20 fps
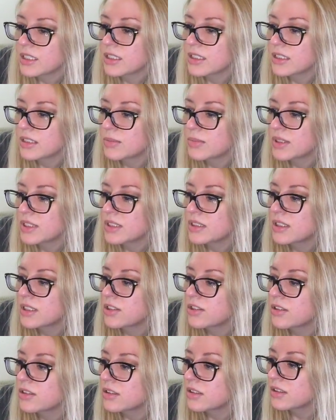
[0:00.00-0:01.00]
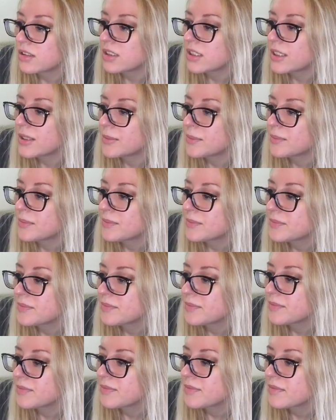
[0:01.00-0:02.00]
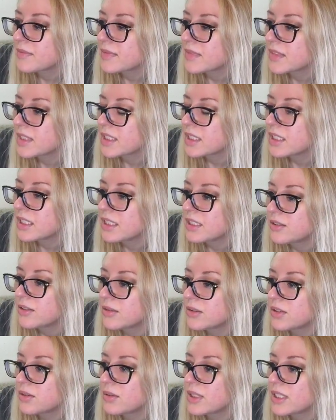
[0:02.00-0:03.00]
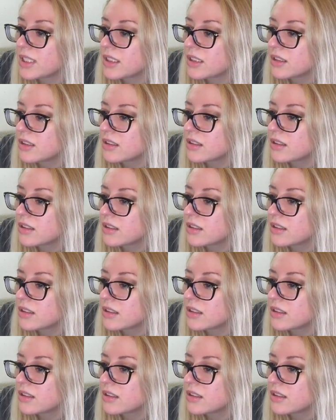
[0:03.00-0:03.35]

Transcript: and it's been such a long day. I don't know why.